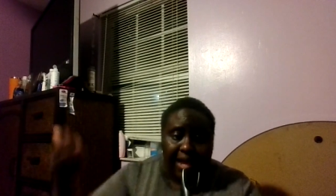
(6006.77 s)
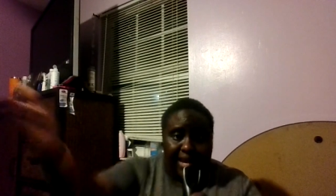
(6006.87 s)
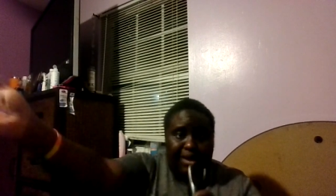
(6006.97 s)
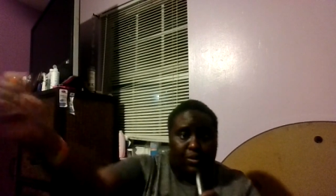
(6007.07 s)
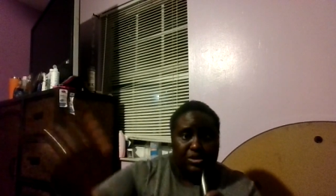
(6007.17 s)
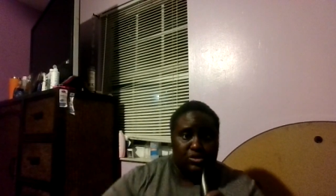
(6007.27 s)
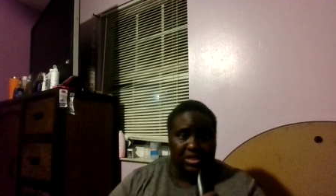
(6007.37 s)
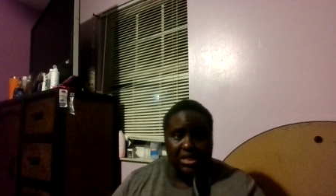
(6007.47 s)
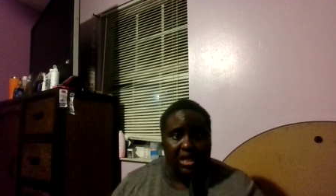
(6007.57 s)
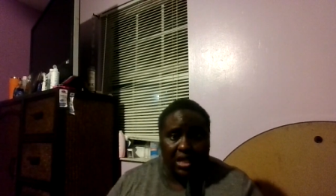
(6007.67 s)
like what you
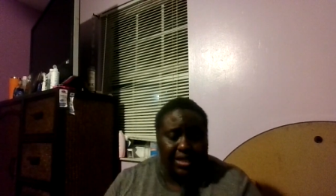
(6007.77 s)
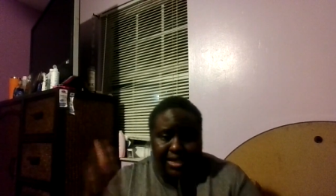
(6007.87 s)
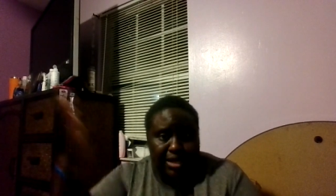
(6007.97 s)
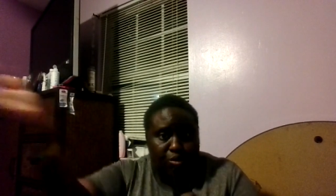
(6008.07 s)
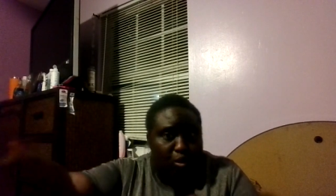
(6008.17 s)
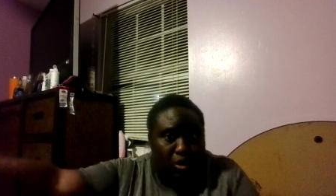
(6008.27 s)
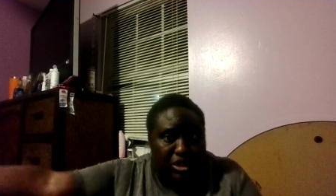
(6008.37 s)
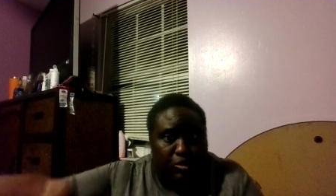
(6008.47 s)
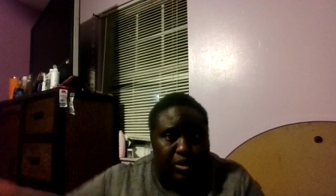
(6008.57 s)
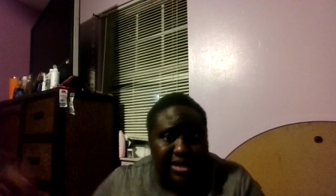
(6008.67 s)
see, uh, what
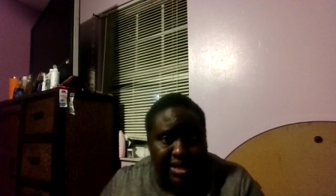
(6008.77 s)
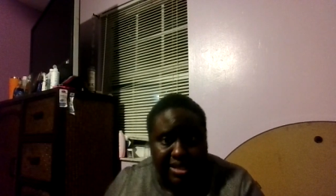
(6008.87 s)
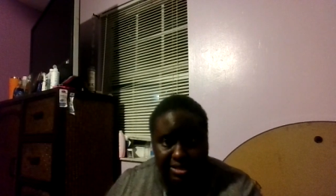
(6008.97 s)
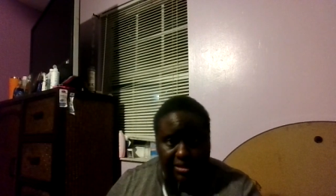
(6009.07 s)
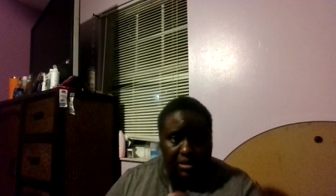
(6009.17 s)
you witness.